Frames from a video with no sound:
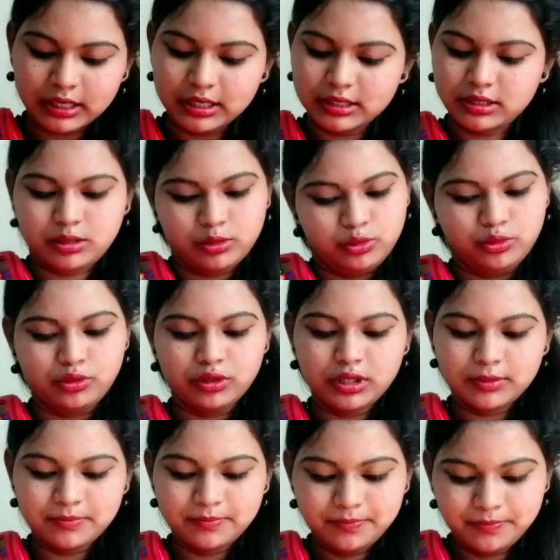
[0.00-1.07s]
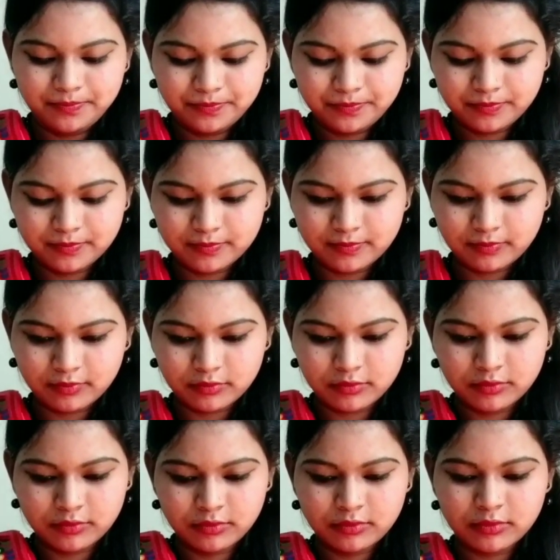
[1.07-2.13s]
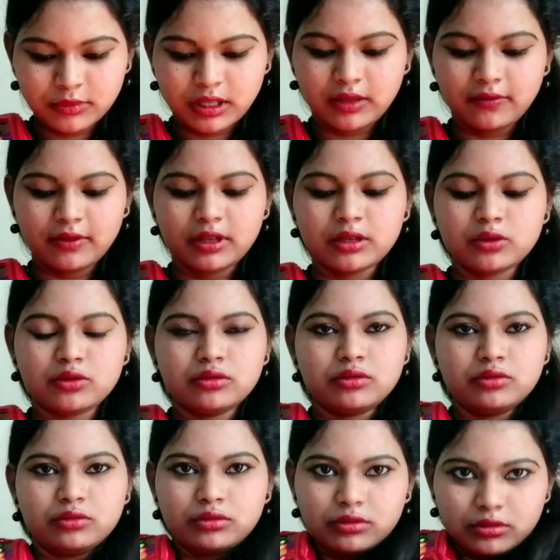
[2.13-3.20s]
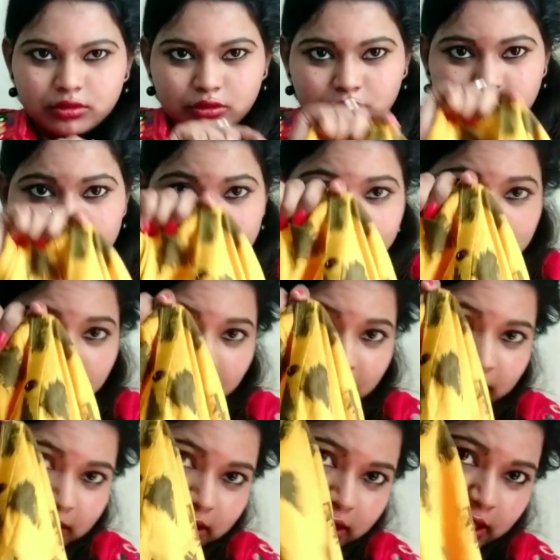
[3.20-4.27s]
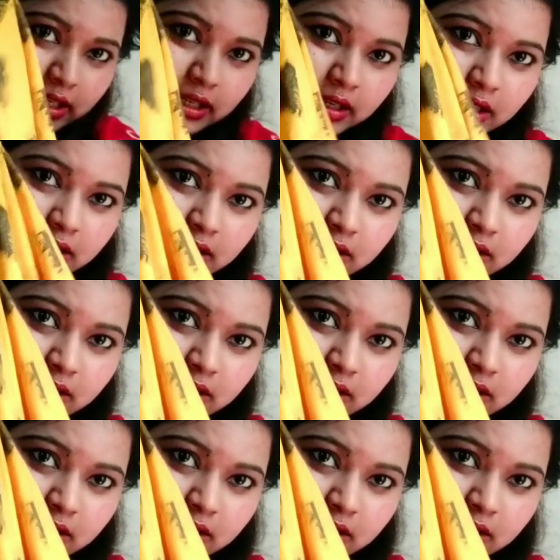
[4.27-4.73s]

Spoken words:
is too good. They given 3 buttons here,